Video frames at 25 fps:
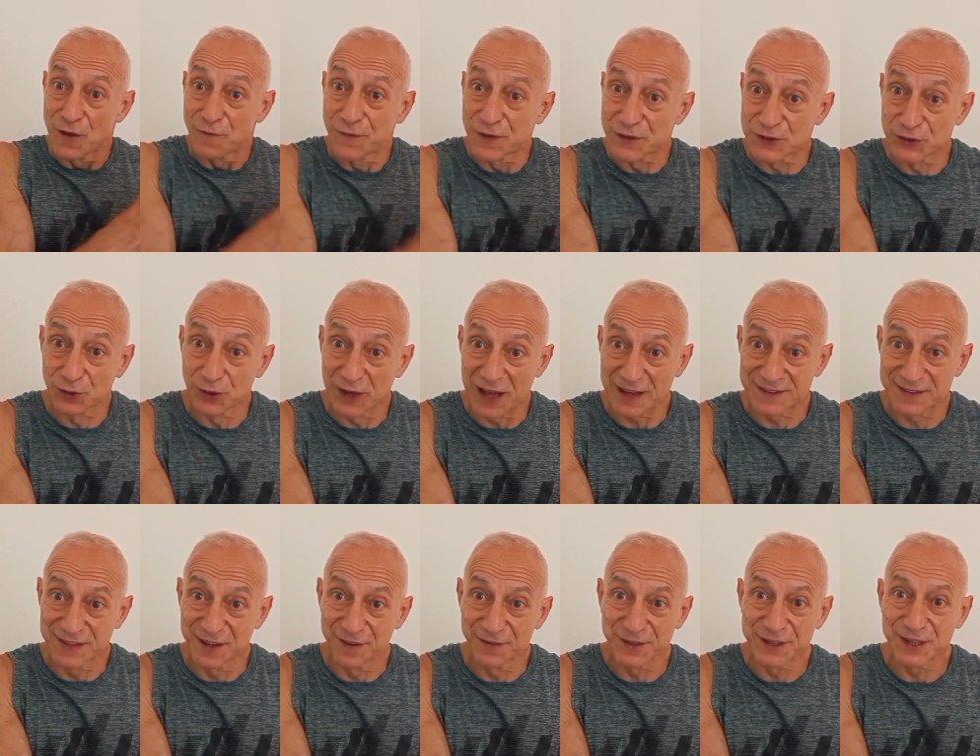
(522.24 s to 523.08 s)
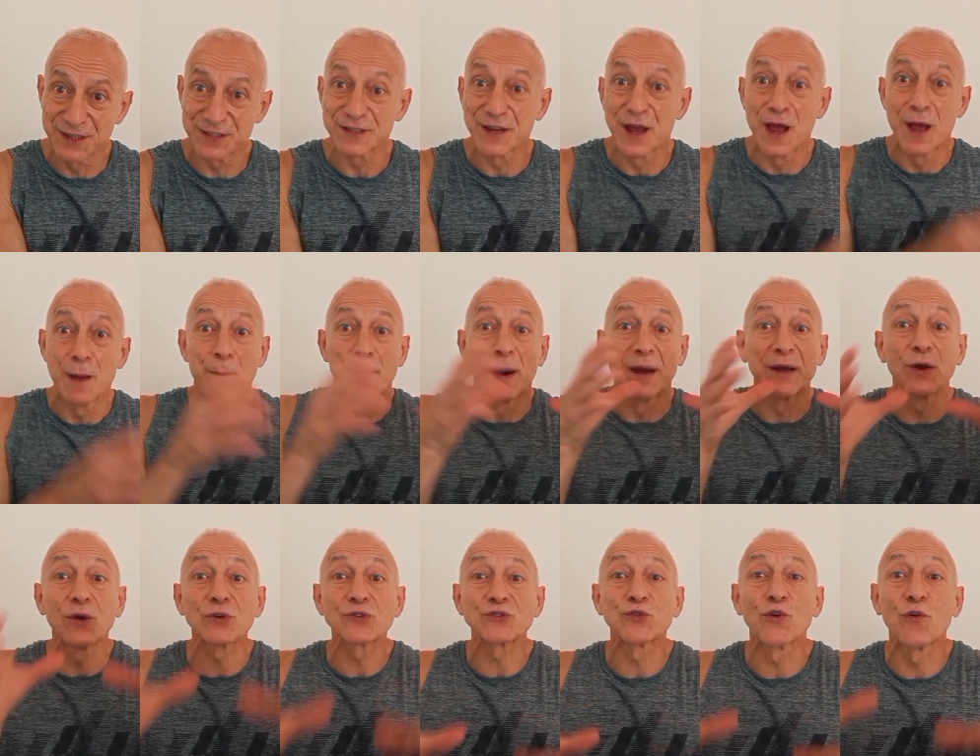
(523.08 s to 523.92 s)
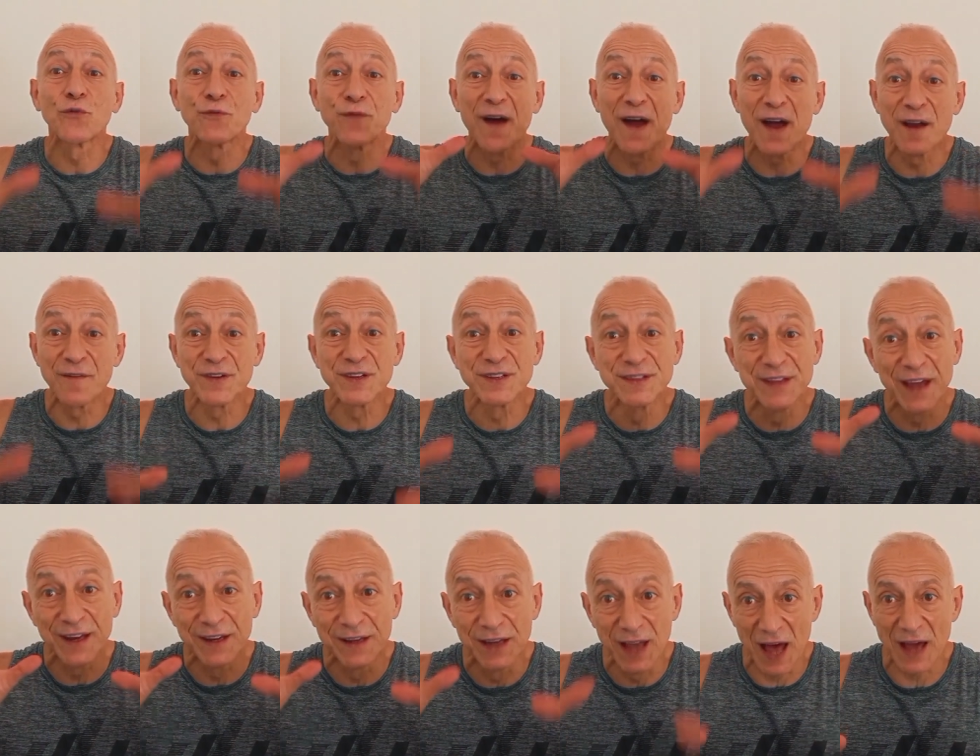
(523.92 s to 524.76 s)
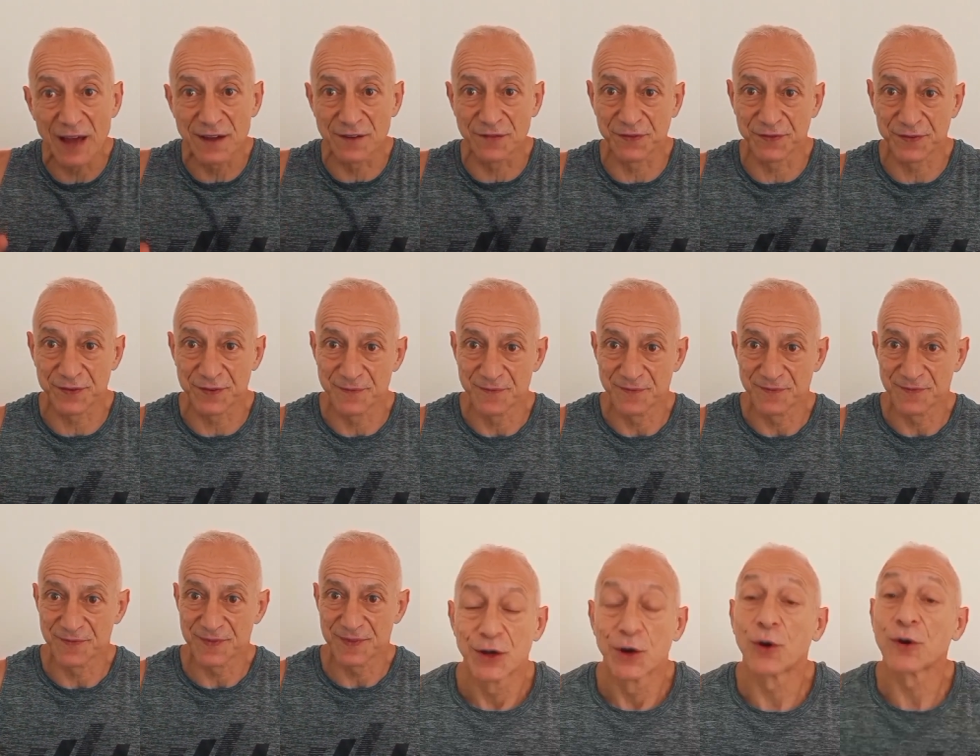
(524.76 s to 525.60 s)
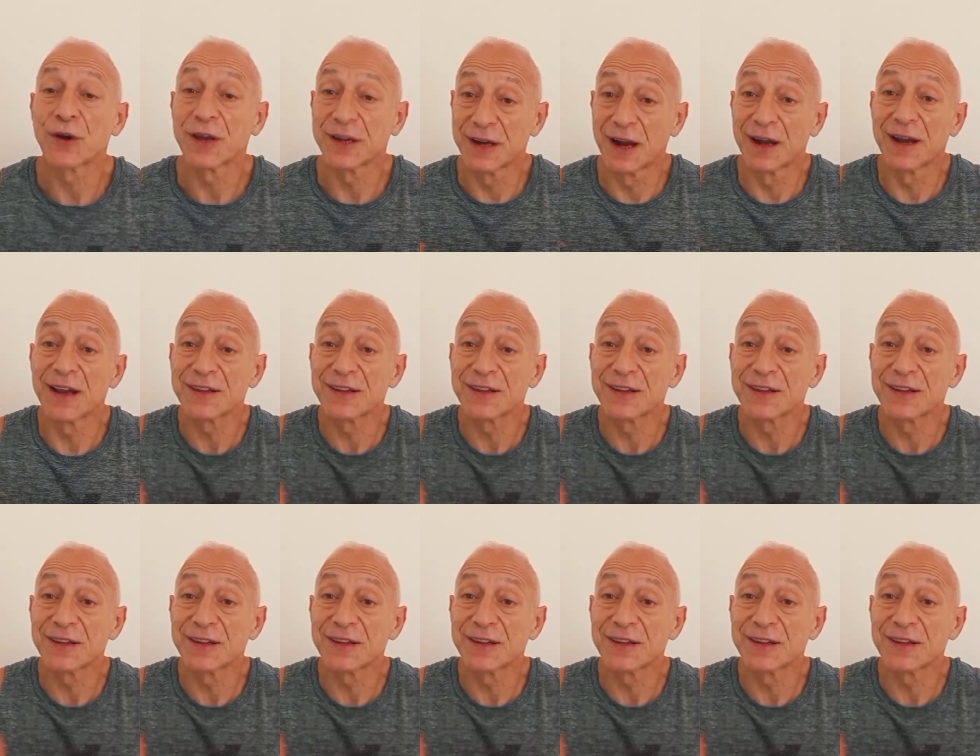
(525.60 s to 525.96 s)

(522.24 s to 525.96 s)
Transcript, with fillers: physical activities, but also for everyday life. Okay, now